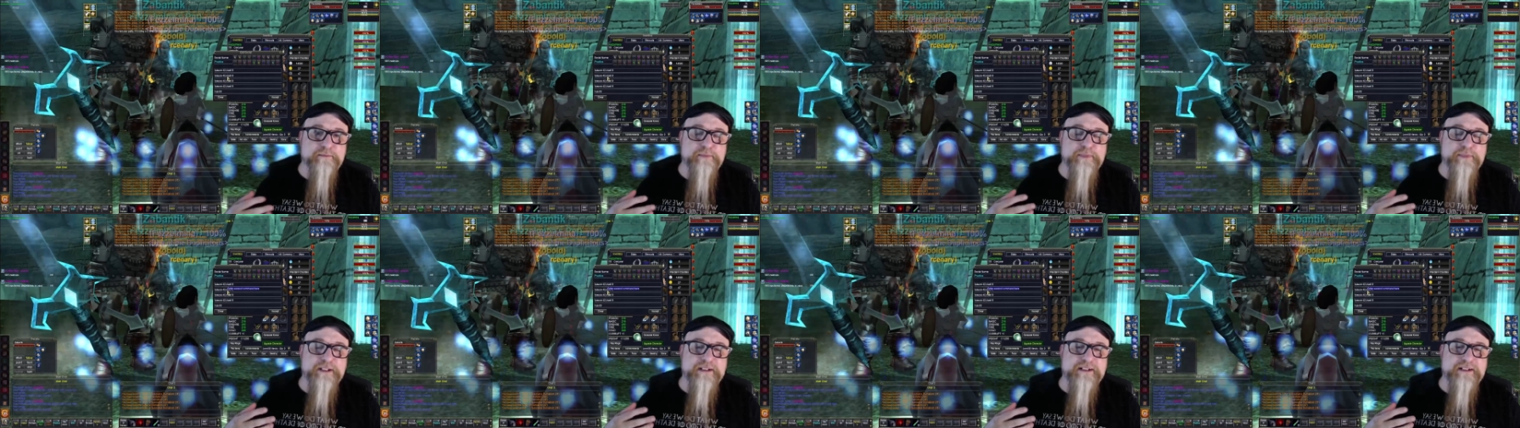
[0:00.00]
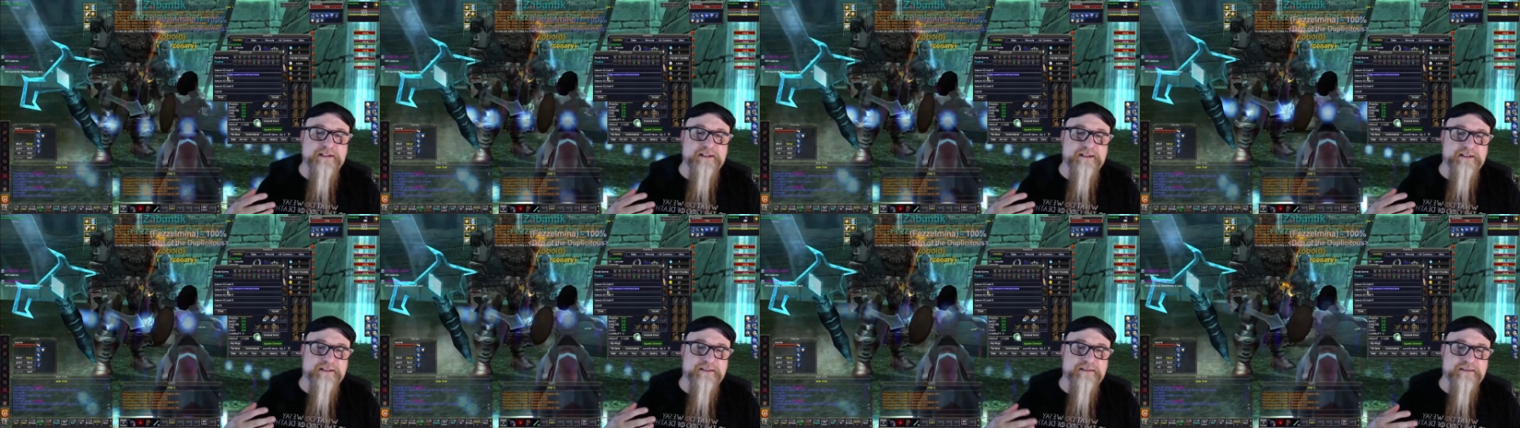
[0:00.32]

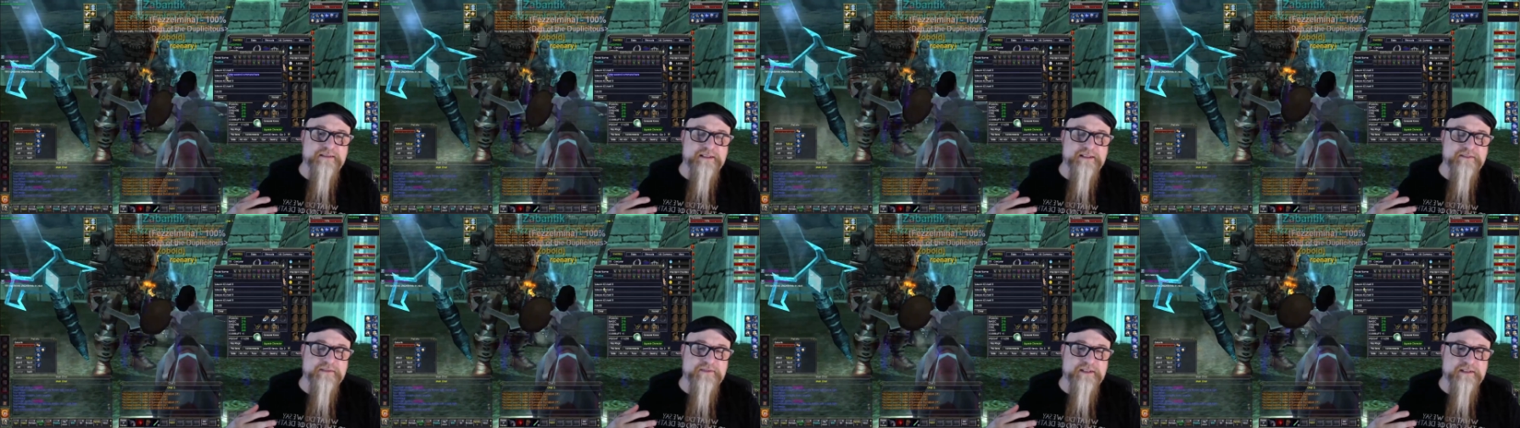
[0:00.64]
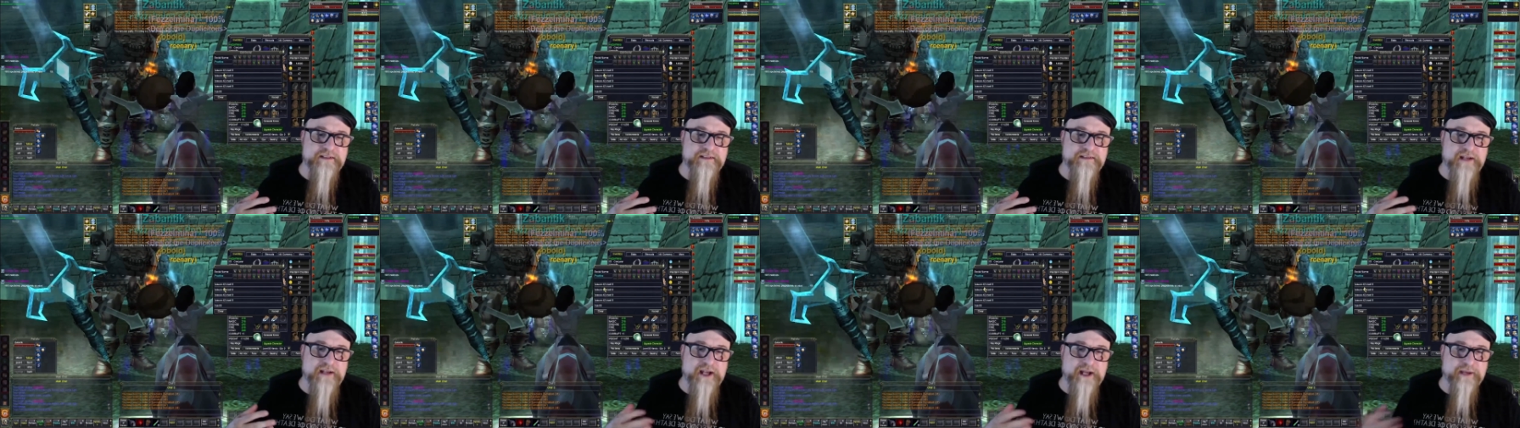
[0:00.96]
because if
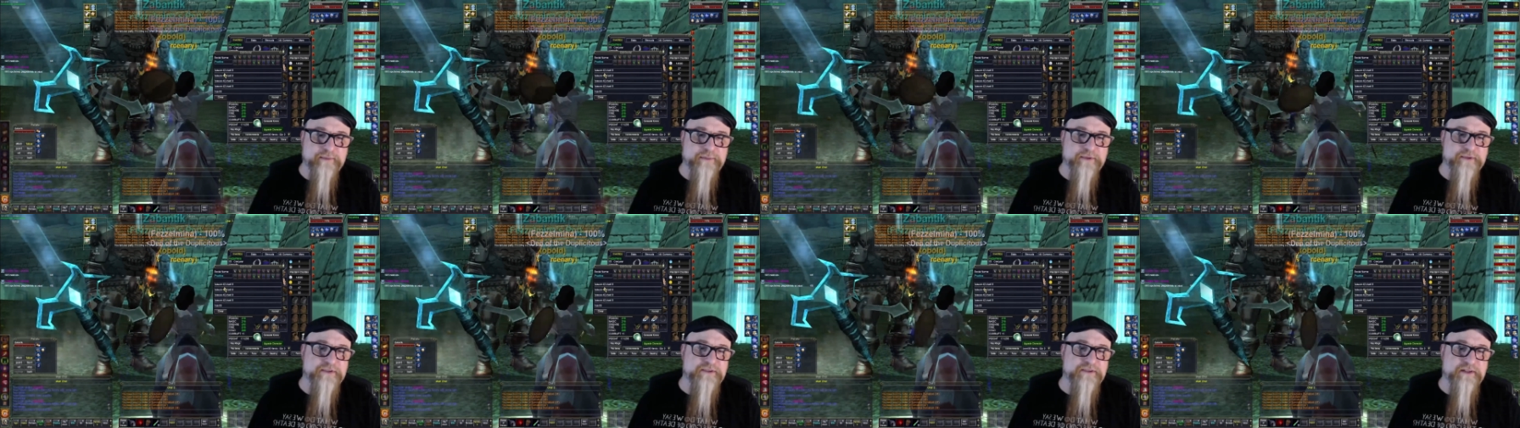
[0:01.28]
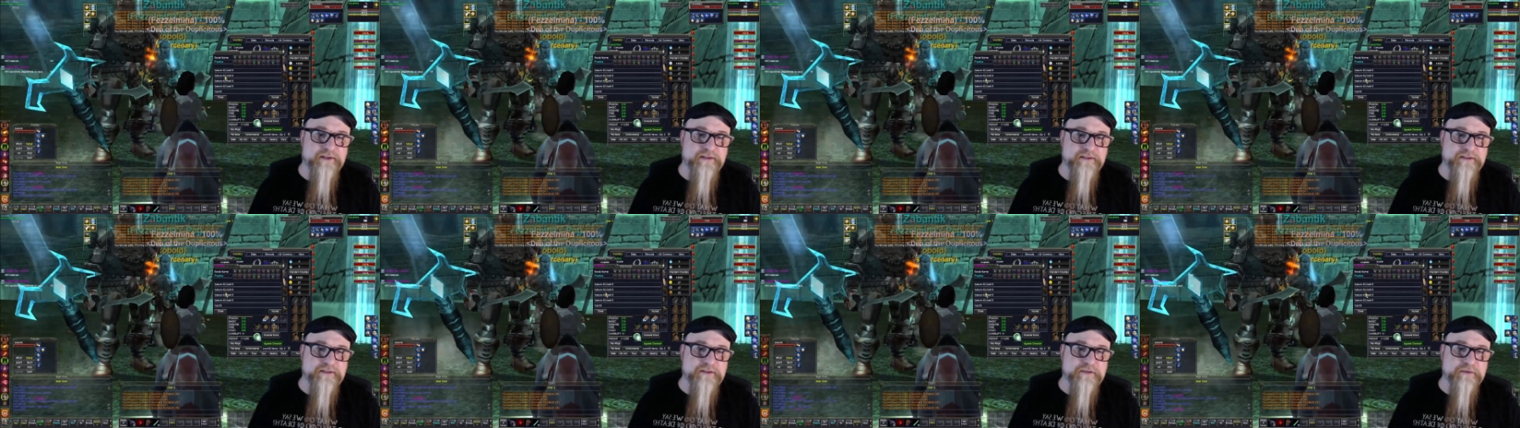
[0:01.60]
the timers
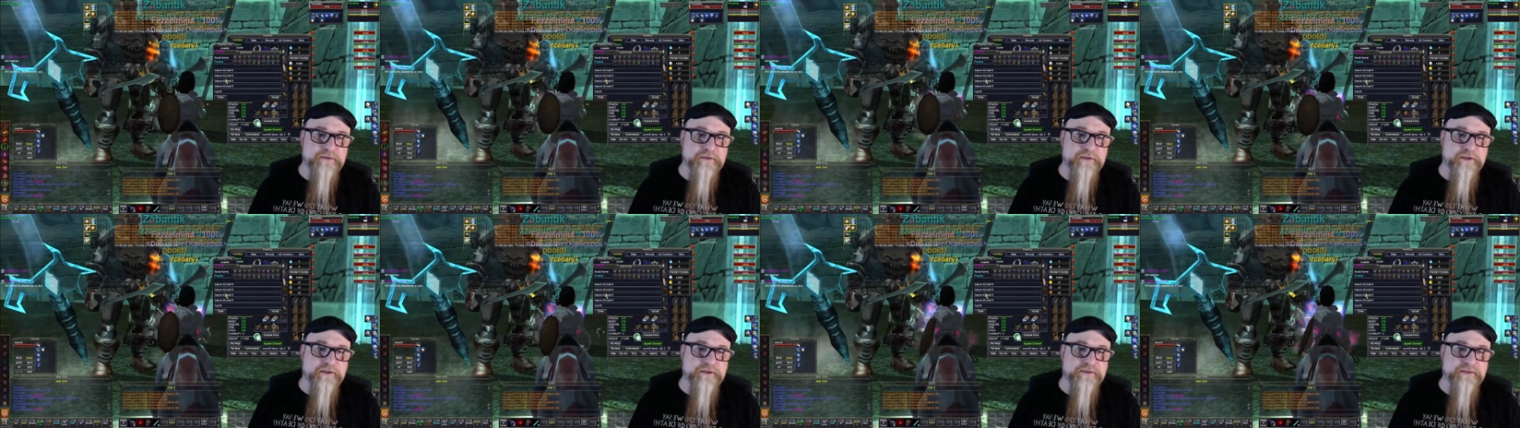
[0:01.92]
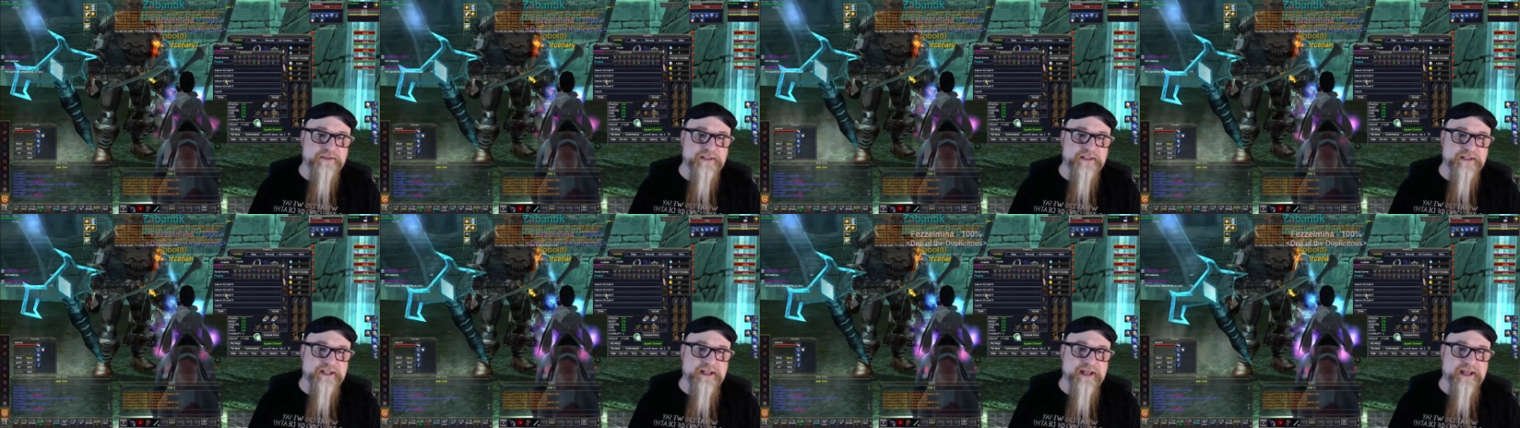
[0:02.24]
are too close
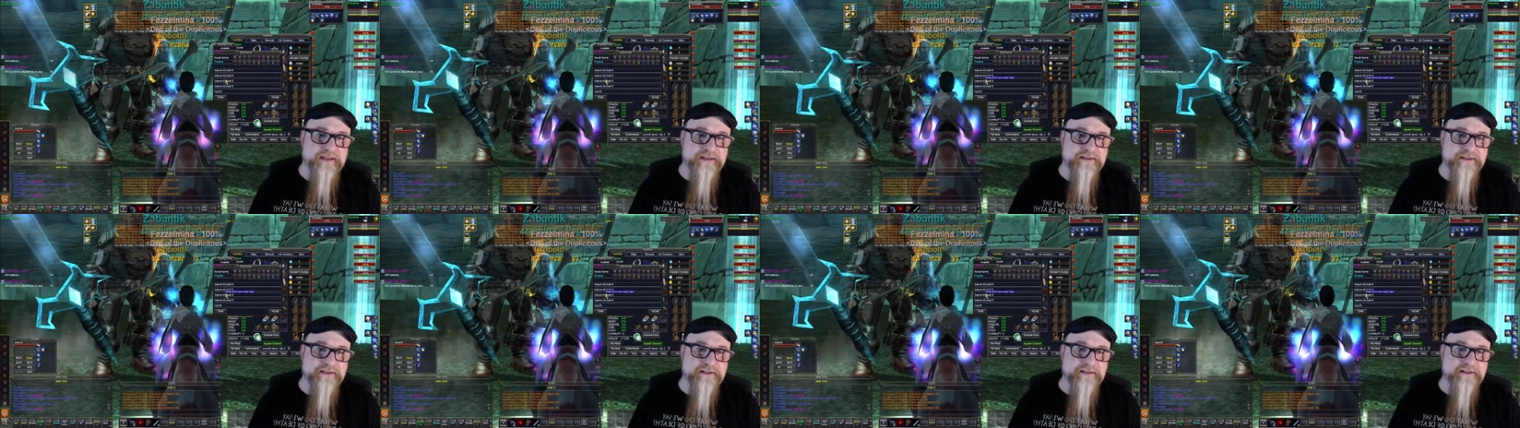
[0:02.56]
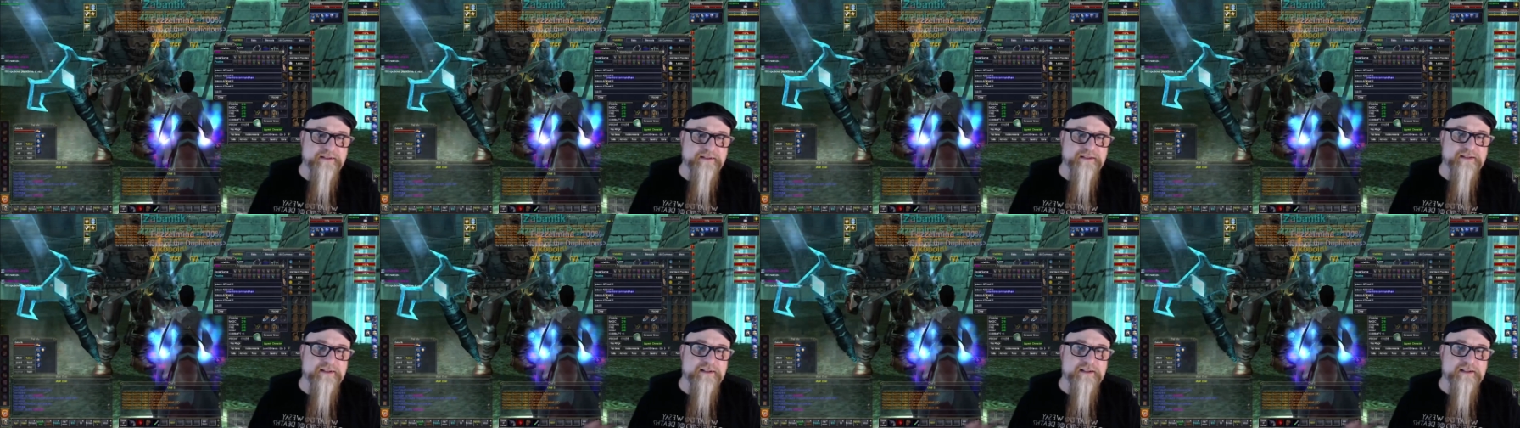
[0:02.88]
together,